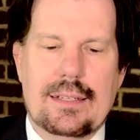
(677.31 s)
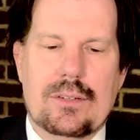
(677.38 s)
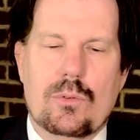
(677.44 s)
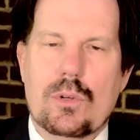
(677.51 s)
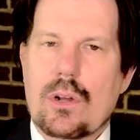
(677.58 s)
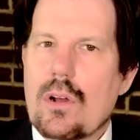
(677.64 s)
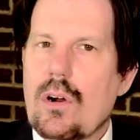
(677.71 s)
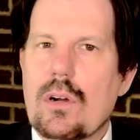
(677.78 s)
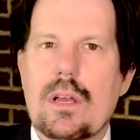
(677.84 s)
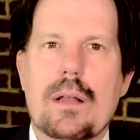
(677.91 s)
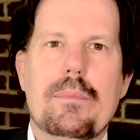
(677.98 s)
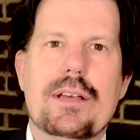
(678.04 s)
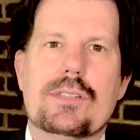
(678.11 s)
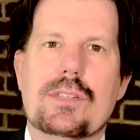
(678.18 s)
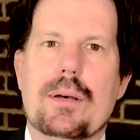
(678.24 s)
We're all going
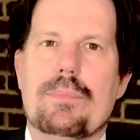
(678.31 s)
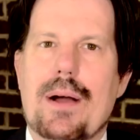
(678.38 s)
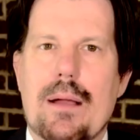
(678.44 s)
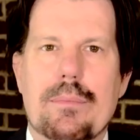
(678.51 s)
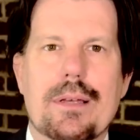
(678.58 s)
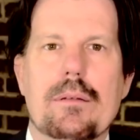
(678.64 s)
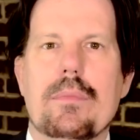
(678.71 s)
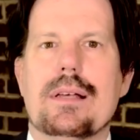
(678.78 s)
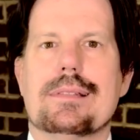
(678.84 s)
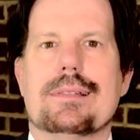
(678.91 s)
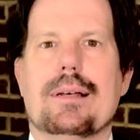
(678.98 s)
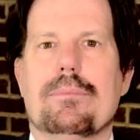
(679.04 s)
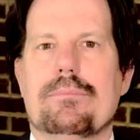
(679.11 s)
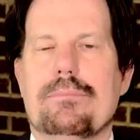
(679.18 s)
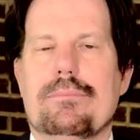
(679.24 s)
to mess up. I'm going to mess
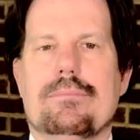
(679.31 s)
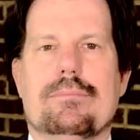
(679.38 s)
up.